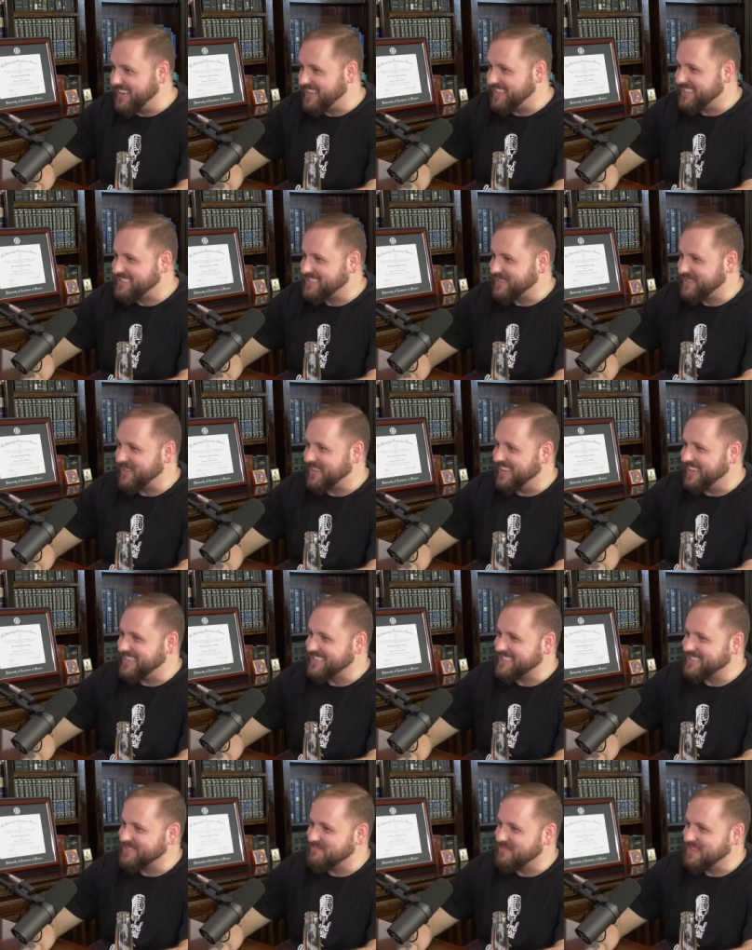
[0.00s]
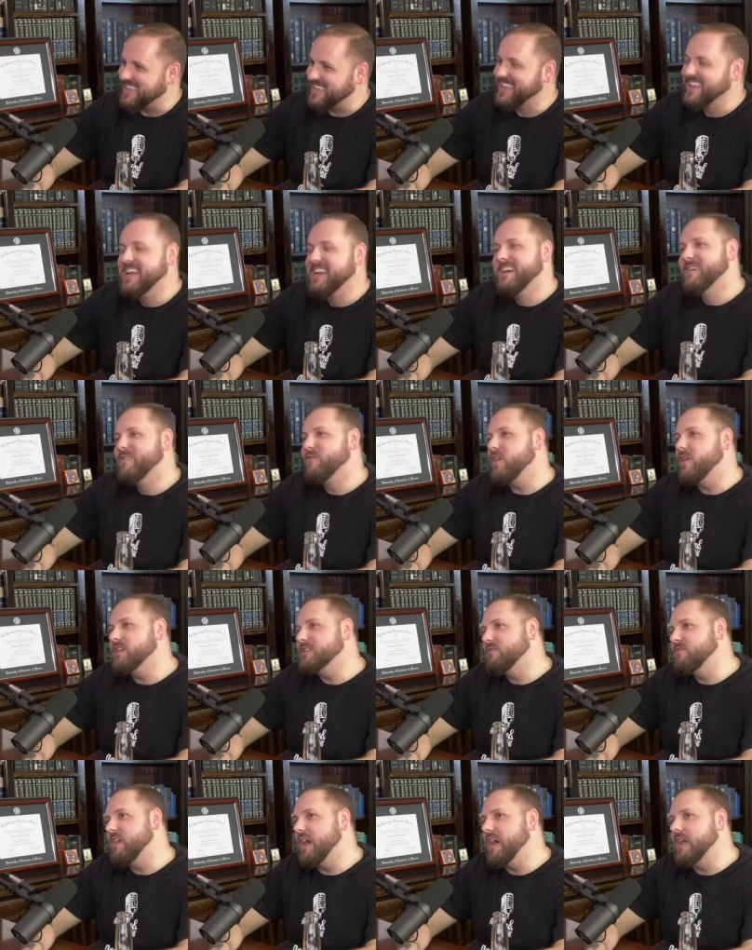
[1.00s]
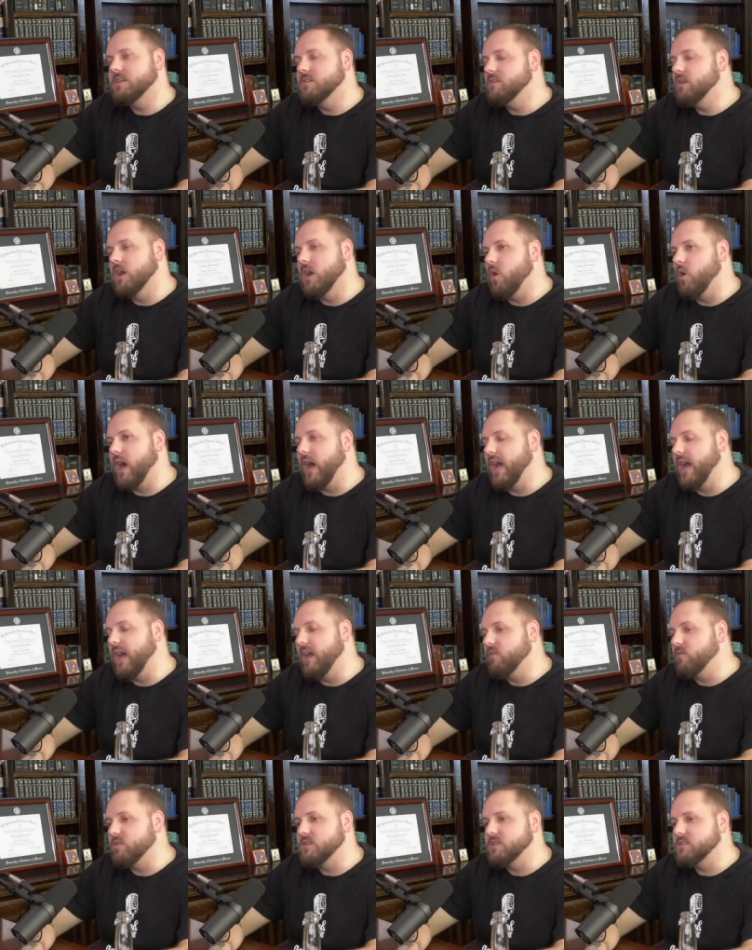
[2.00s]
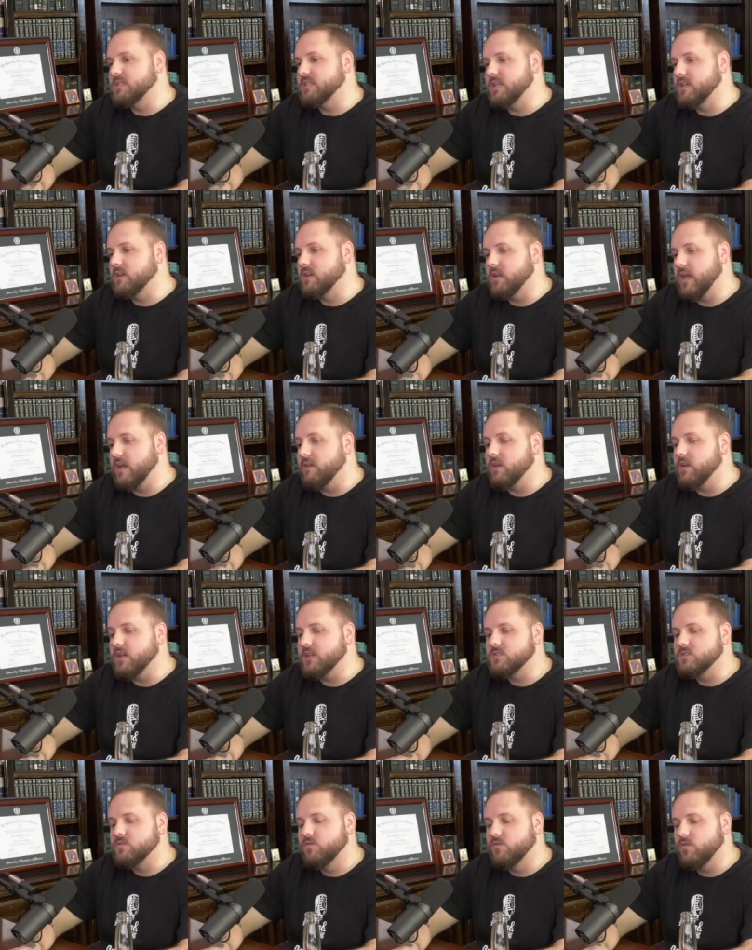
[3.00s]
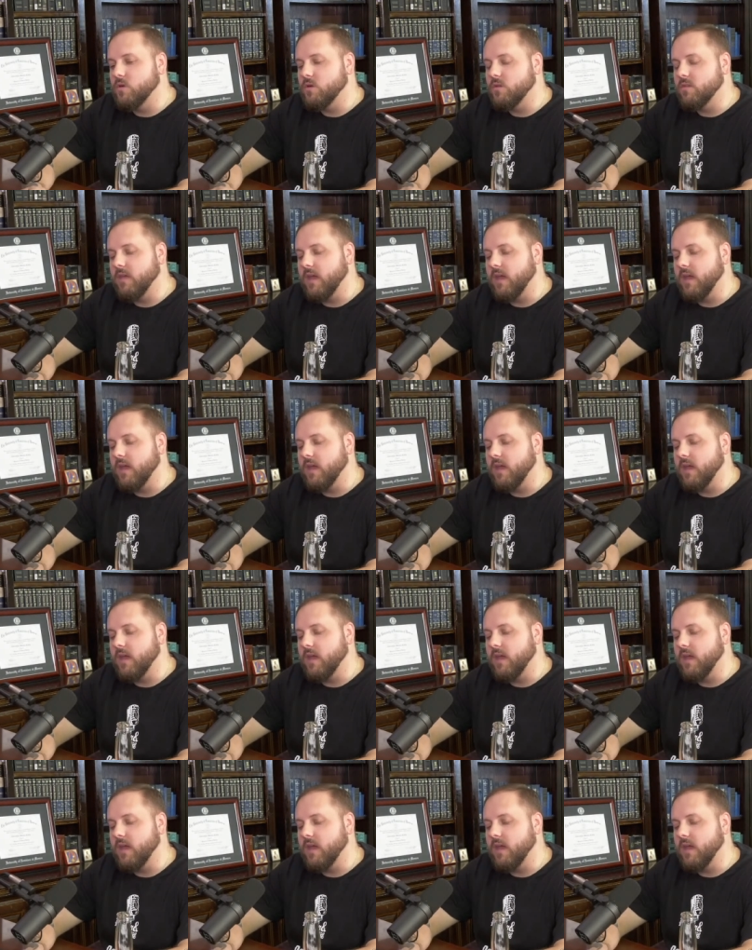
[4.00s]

in some cases, yeah. but falsifying, no, I haven't seen good evidence for that.